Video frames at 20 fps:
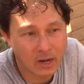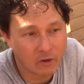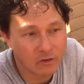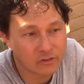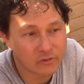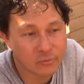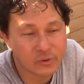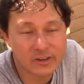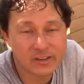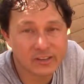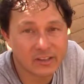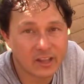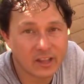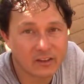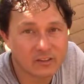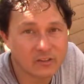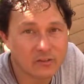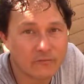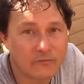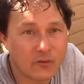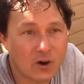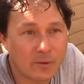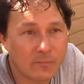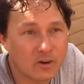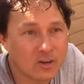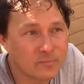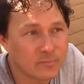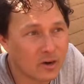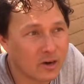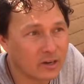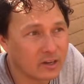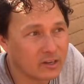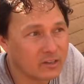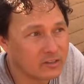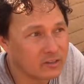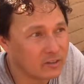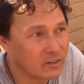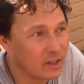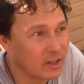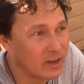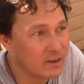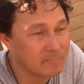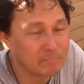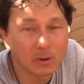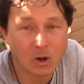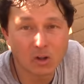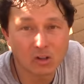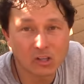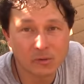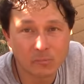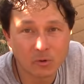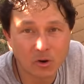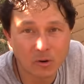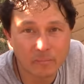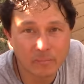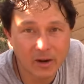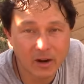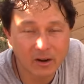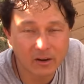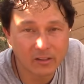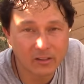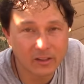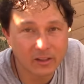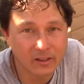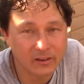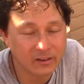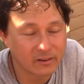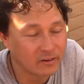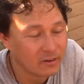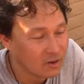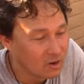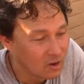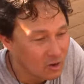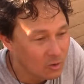I was recently at some farmer's markets in like Baltimore, Maryland, and